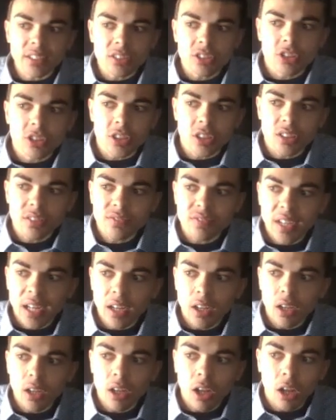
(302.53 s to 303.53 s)
ensuring that
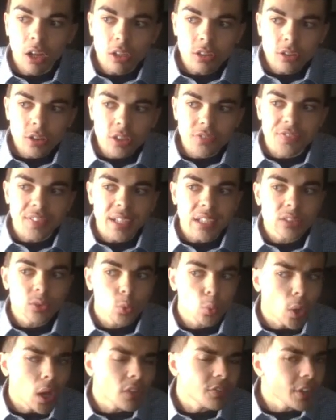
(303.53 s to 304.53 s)
all 2,000
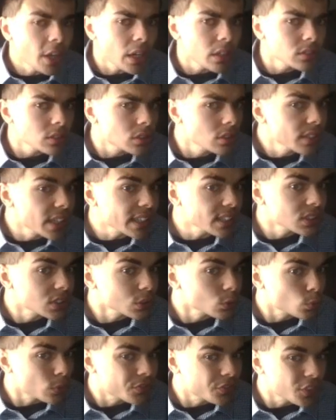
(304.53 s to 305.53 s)
Waffle House
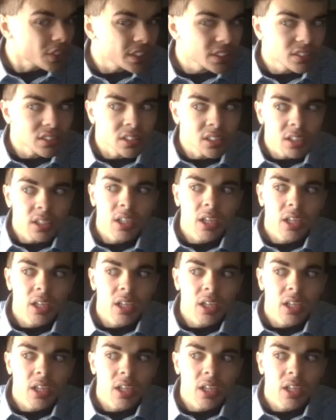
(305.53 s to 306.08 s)
locations within